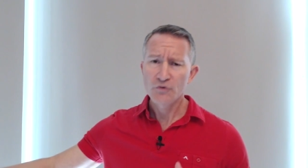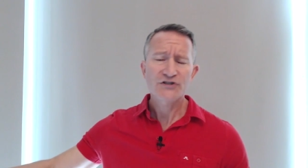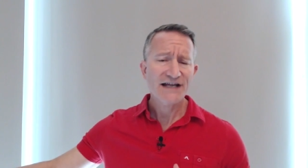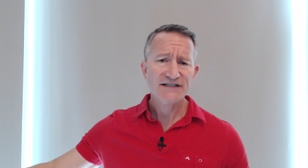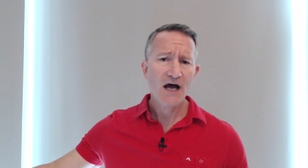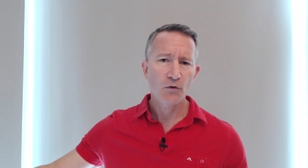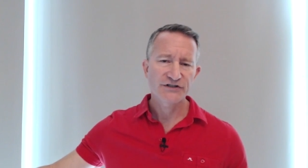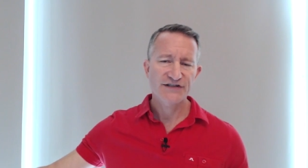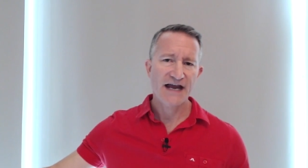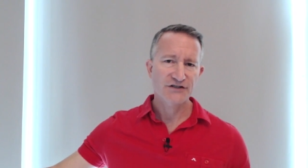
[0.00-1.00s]
Because that's not
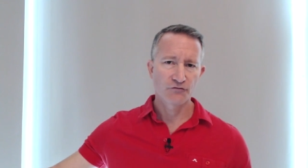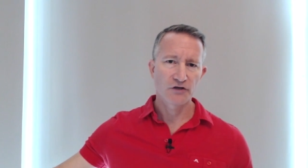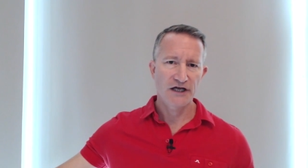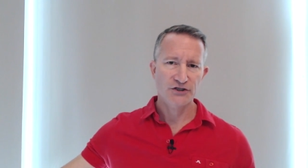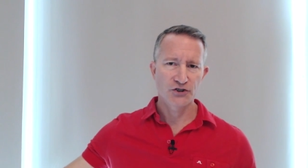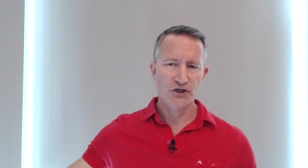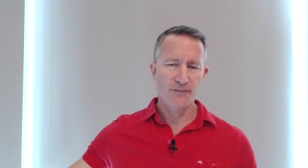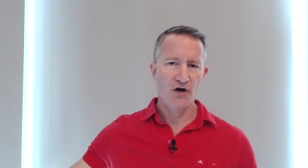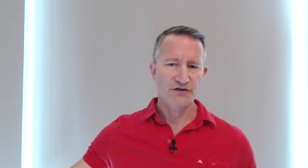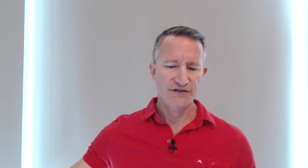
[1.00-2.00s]
what sex and
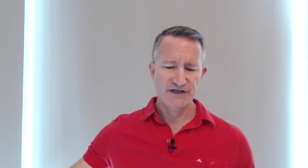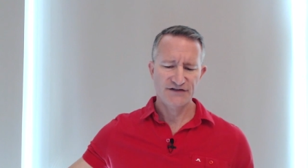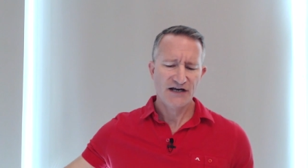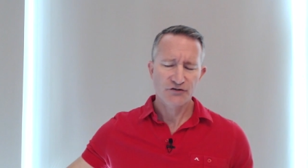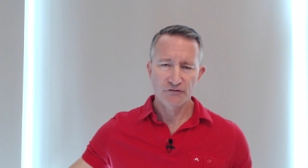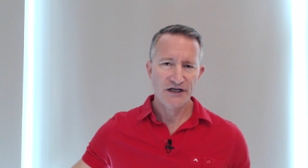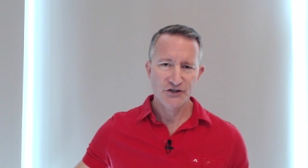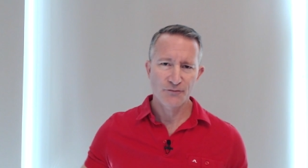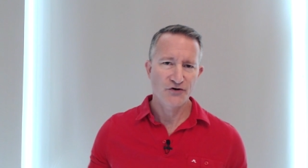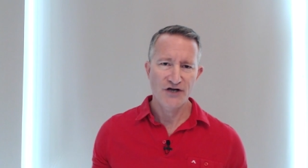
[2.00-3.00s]
relationship are. Sex and
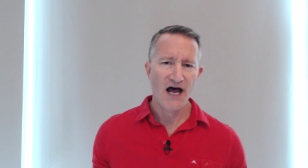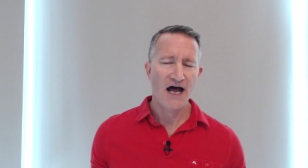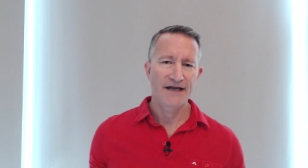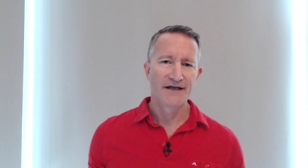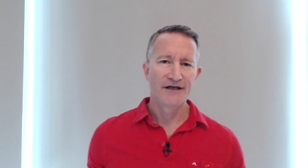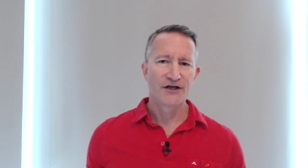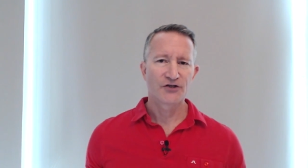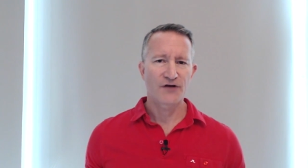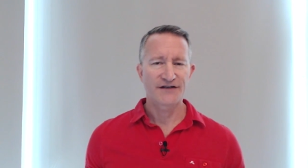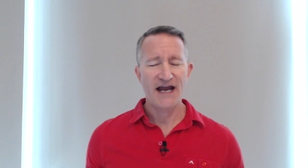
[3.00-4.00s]
relationship are not
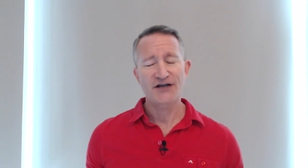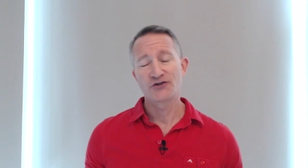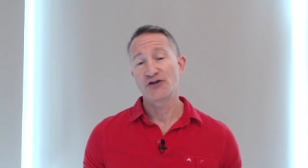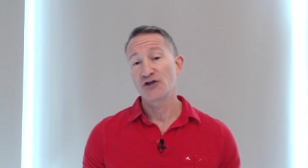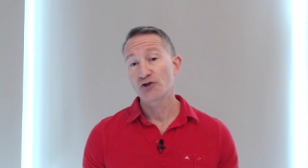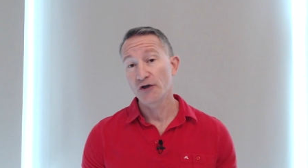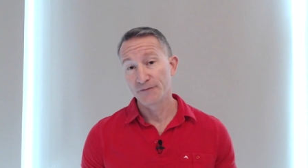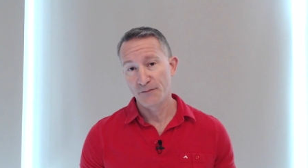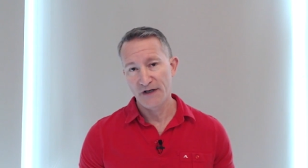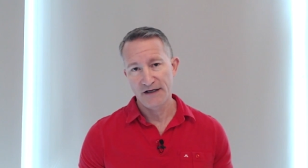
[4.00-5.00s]
transactions. They
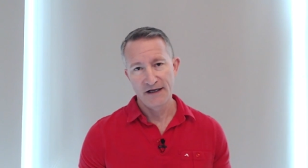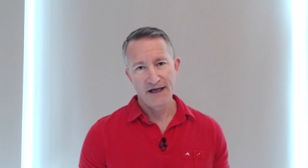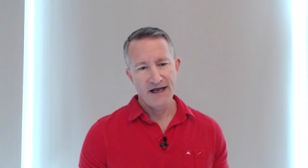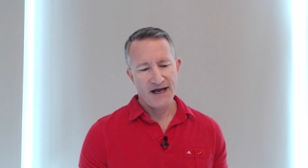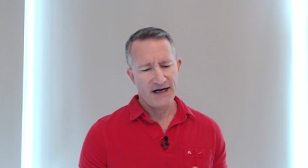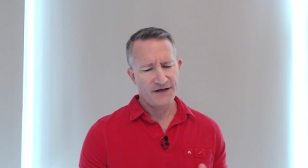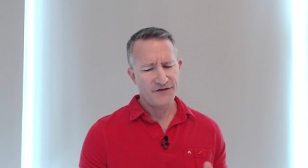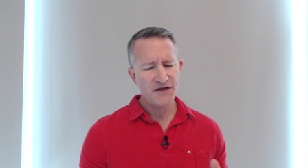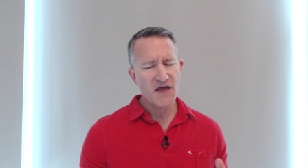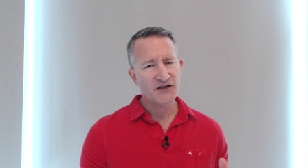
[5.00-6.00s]
shouldn't be. And
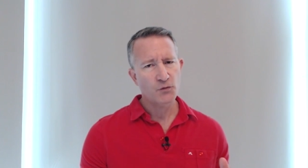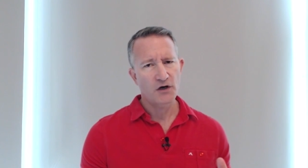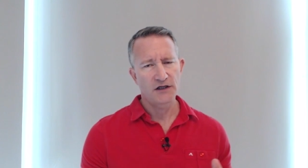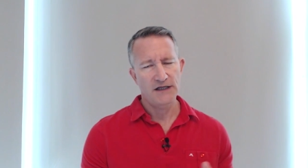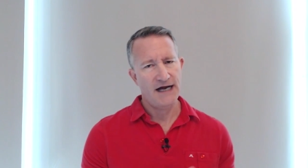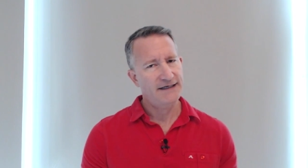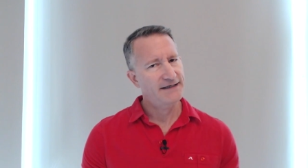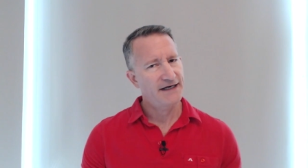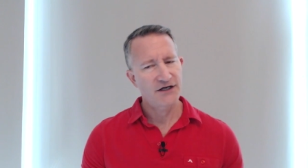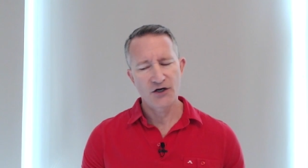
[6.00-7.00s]
I think that's where a lot
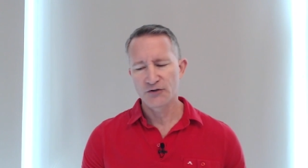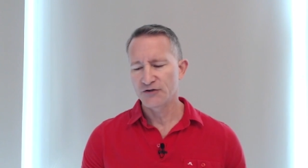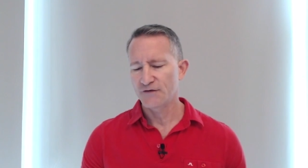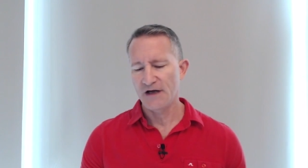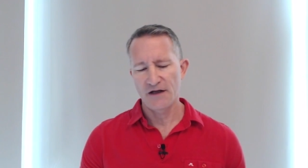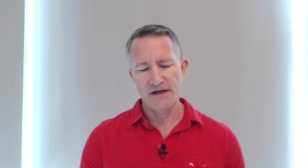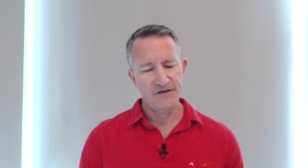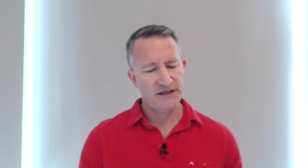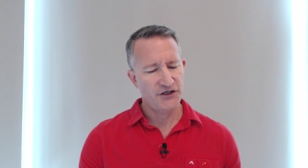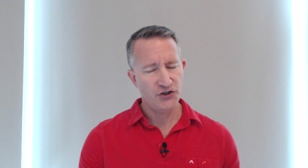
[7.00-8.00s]
of dating coaches fail. They
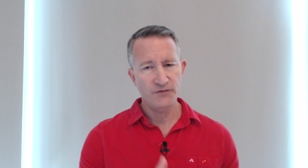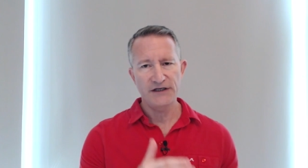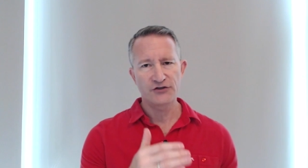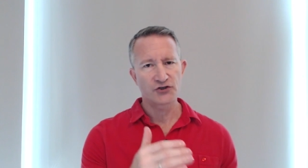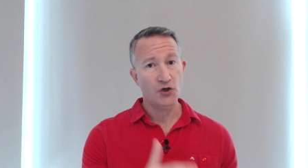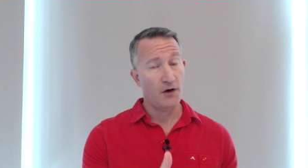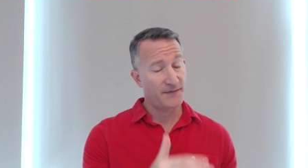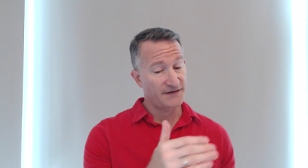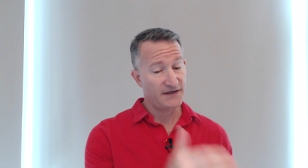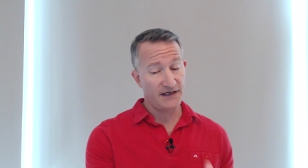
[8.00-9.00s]
feel like you need to show
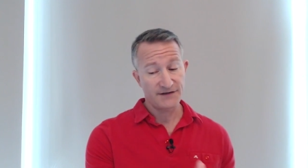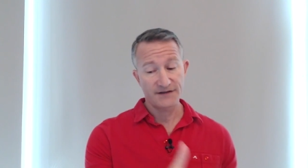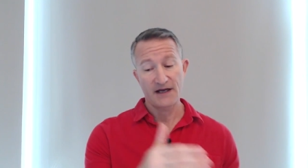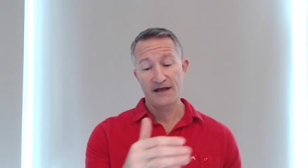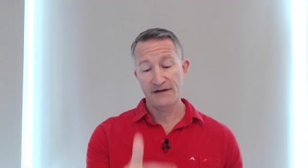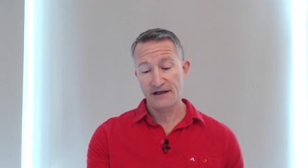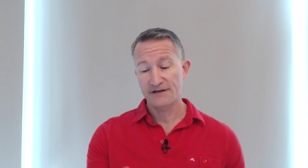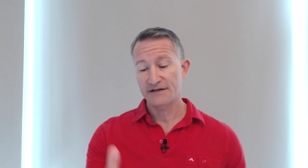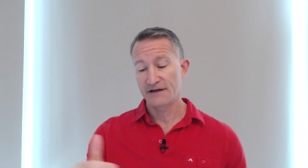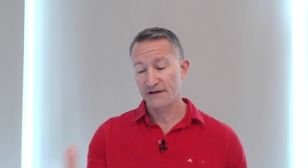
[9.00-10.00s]
up as this and
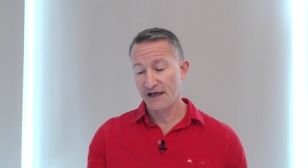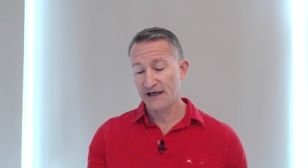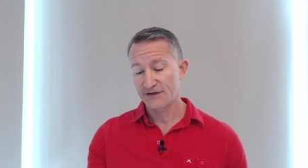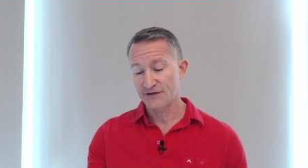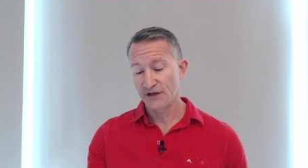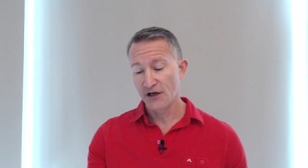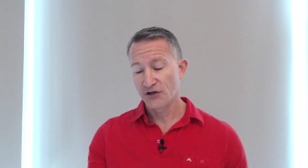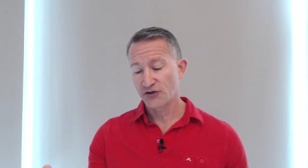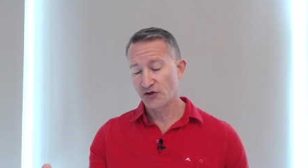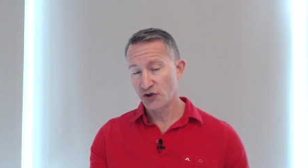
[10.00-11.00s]
this and this
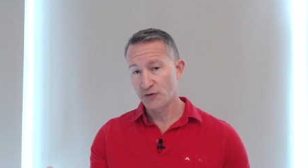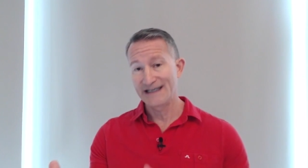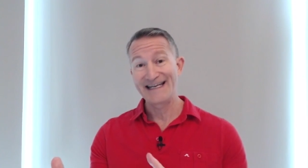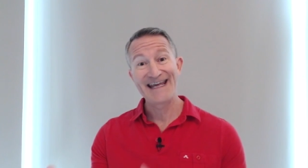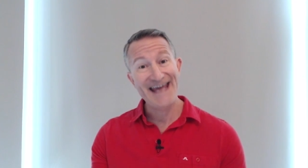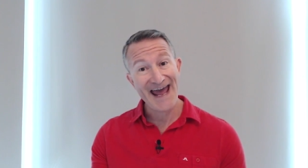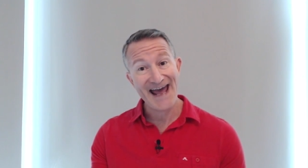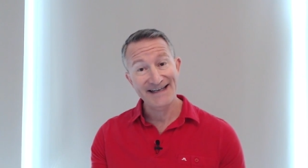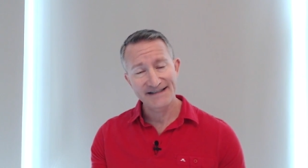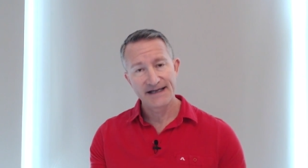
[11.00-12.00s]
so that you can
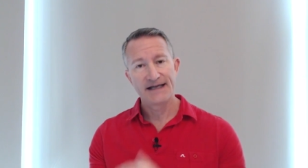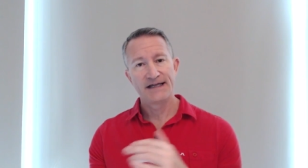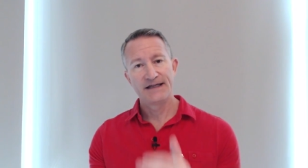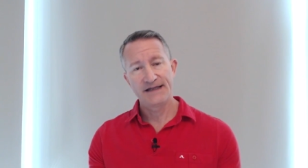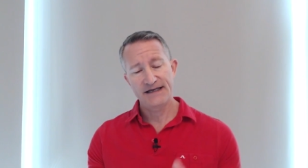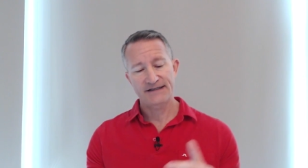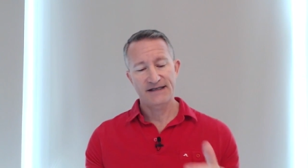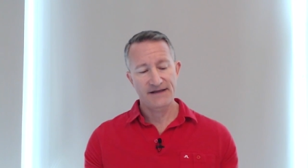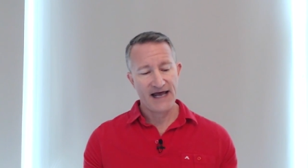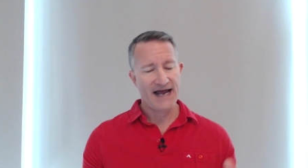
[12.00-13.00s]
get
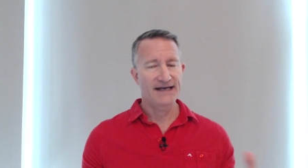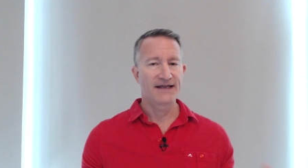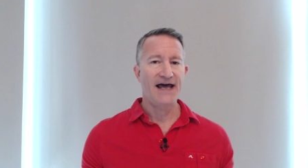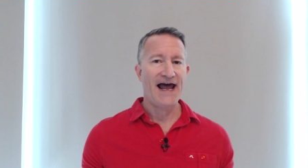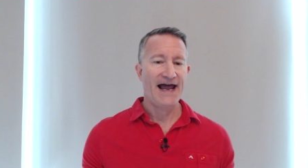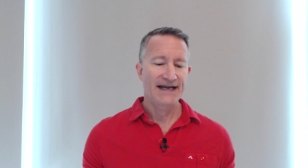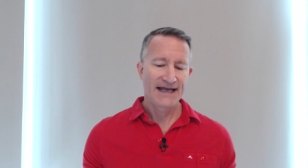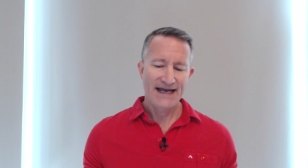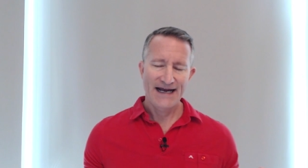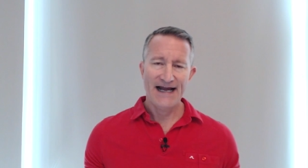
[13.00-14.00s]
this and that and
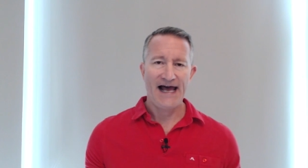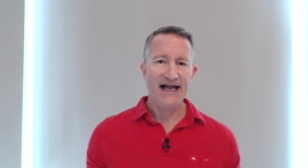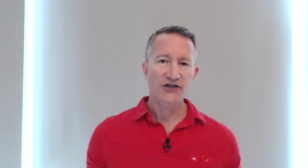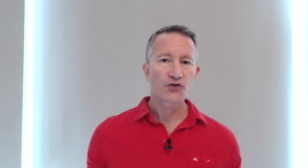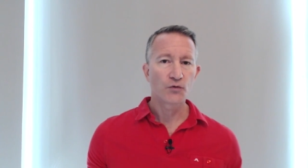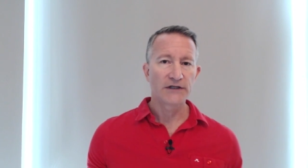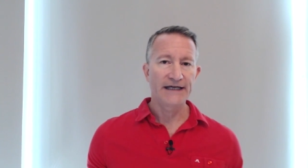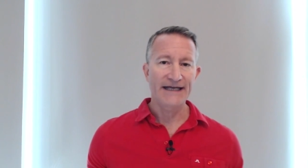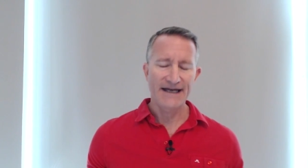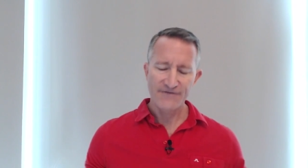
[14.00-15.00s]
that. And
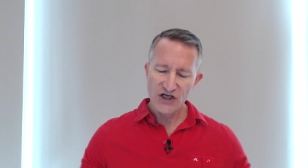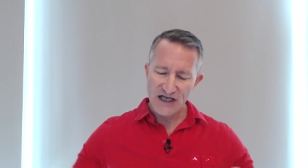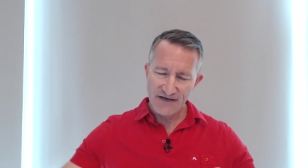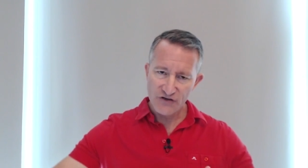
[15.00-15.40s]
actually, if